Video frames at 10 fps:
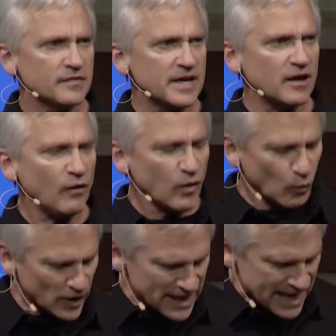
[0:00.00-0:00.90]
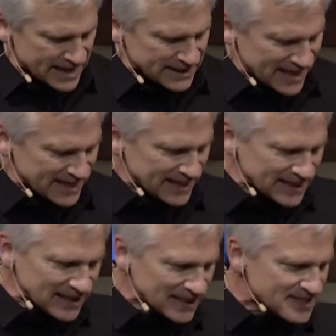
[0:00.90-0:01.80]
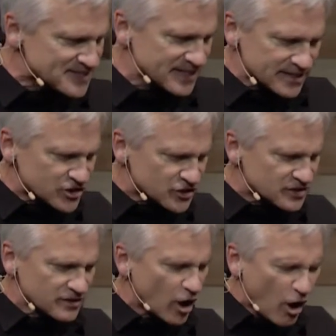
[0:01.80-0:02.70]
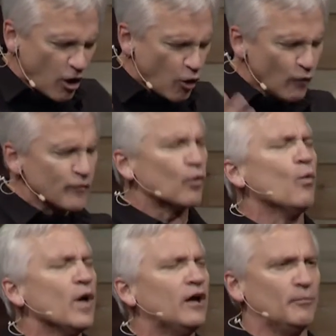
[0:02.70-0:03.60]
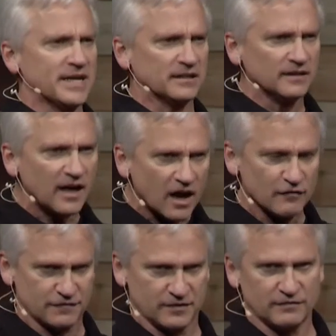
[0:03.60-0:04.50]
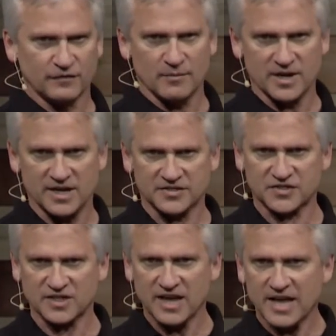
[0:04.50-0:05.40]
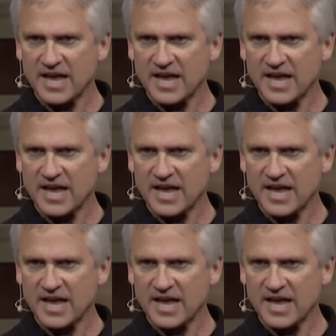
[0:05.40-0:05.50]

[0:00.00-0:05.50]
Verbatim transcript: that, on the one hand, can elicit just overwhelming love from us,